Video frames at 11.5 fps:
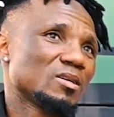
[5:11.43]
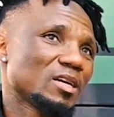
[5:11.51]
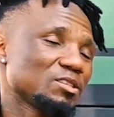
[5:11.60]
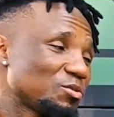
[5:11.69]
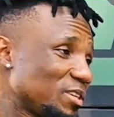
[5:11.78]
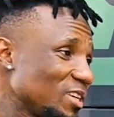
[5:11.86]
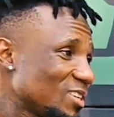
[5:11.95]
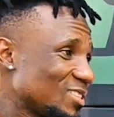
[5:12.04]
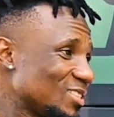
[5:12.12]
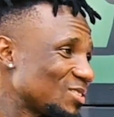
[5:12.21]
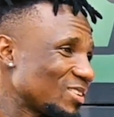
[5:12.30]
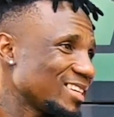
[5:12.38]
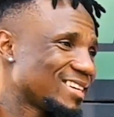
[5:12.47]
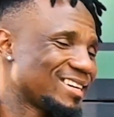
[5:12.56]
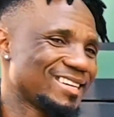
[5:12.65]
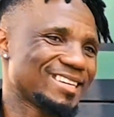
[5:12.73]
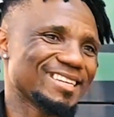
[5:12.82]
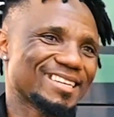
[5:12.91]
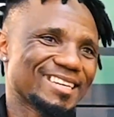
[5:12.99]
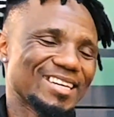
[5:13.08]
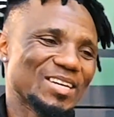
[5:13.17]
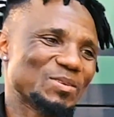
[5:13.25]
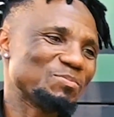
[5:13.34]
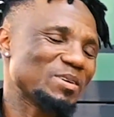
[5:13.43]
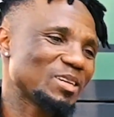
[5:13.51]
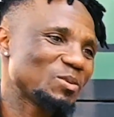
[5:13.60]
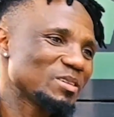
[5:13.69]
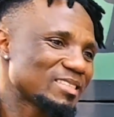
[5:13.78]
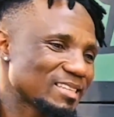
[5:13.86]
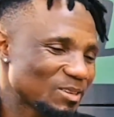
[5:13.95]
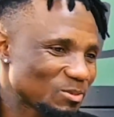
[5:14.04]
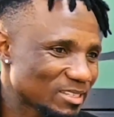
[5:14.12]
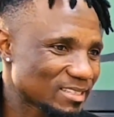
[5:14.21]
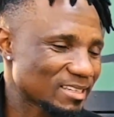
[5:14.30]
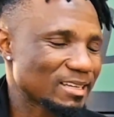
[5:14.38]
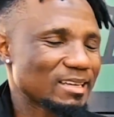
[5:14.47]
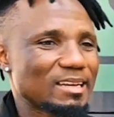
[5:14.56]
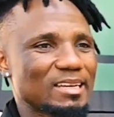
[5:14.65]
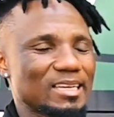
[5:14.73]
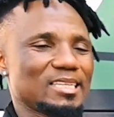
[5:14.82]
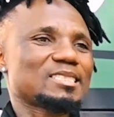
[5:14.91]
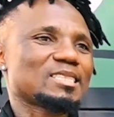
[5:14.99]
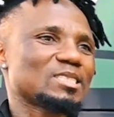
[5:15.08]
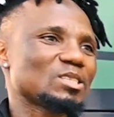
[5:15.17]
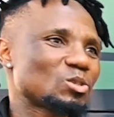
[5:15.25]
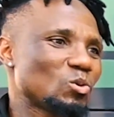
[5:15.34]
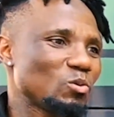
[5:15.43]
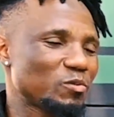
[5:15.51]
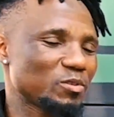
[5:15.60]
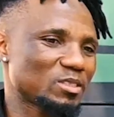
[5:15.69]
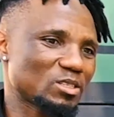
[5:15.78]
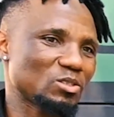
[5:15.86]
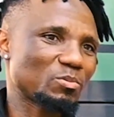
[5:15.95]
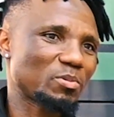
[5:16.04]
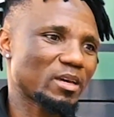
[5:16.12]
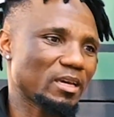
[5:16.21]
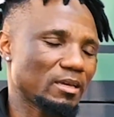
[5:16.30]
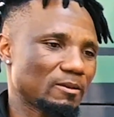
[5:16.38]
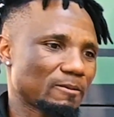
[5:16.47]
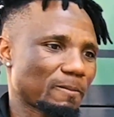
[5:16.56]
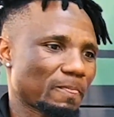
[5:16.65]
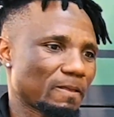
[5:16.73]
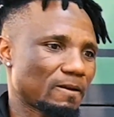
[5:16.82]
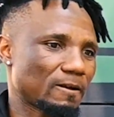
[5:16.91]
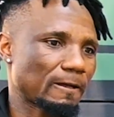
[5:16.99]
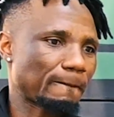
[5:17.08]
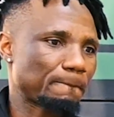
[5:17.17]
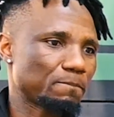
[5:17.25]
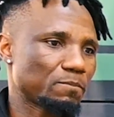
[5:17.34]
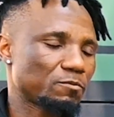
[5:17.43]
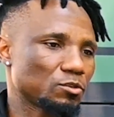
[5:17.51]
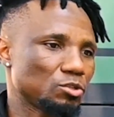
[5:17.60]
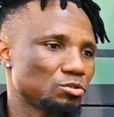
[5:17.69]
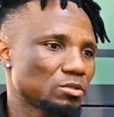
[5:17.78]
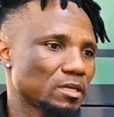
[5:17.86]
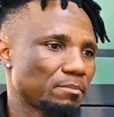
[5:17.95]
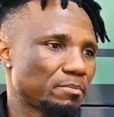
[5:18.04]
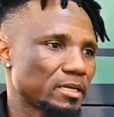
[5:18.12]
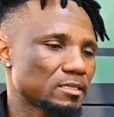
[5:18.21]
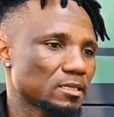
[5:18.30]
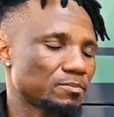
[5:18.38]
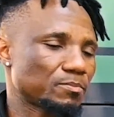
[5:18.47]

It's ridiculous, right? But it's a school fees that you pay for you to get better.